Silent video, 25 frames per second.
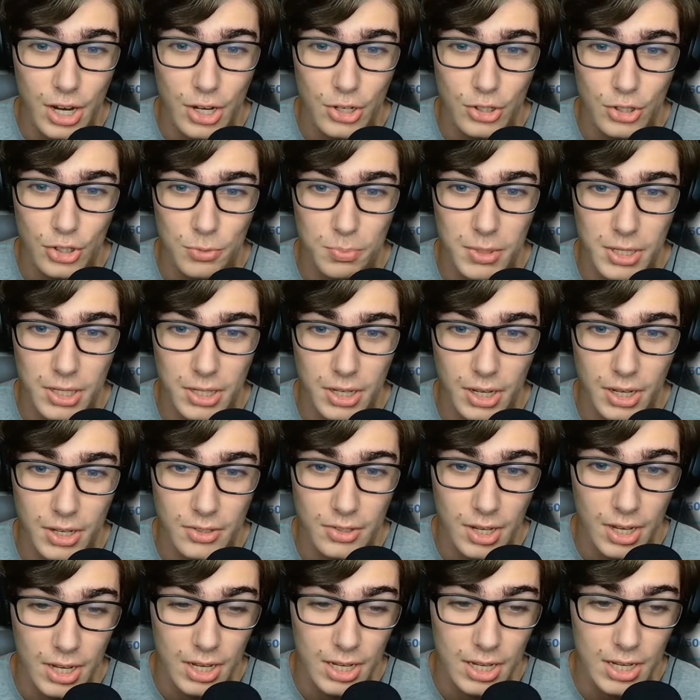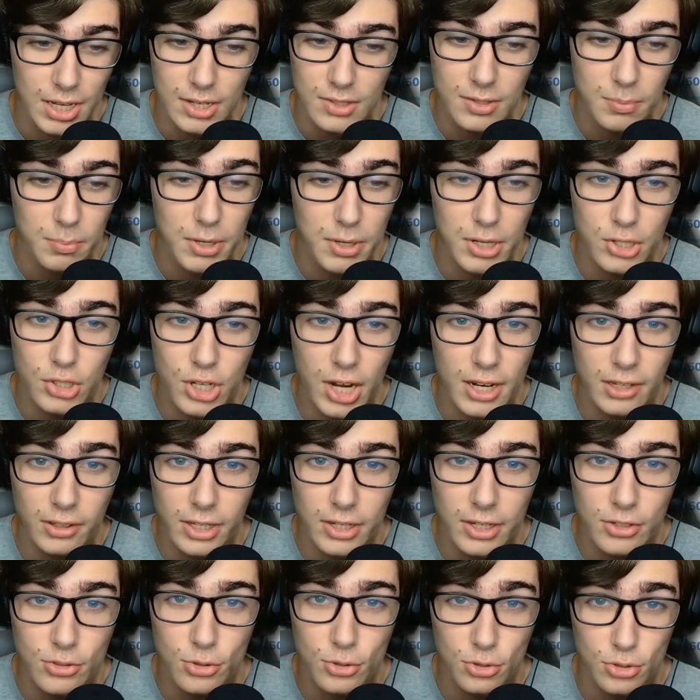just because he has a big giant
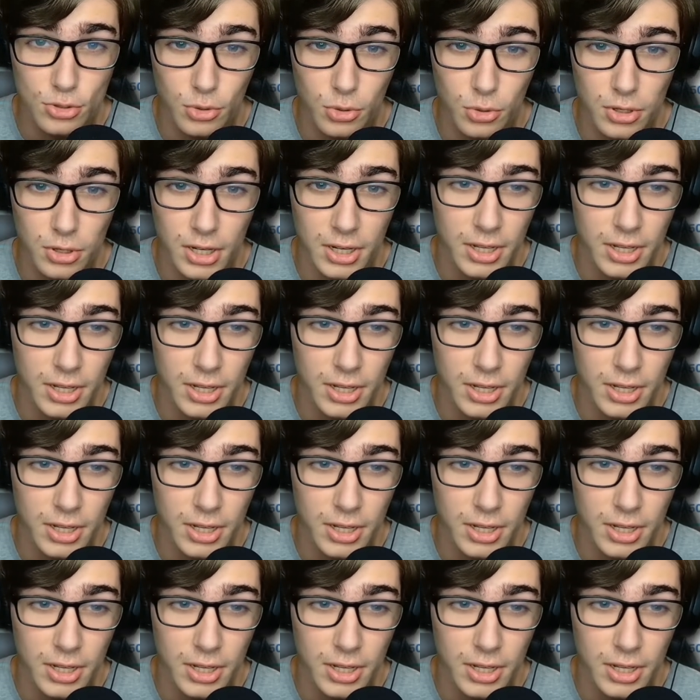laser sword,